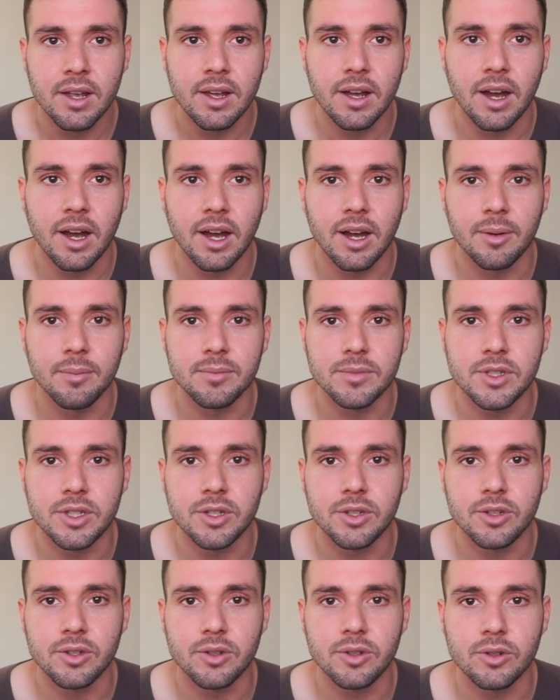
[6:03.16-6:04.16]
you
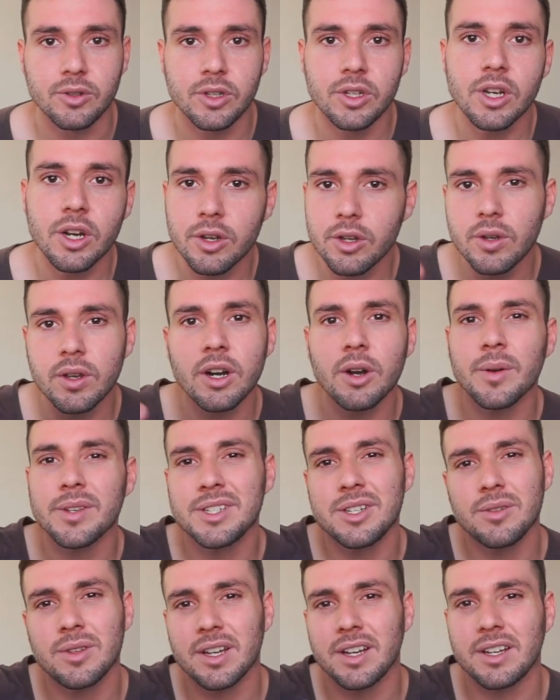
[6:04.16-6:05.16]
can
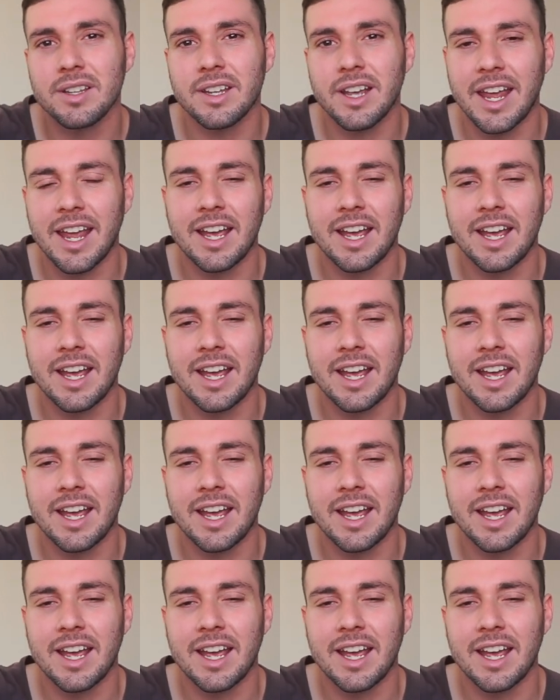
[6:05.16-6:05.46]
always do the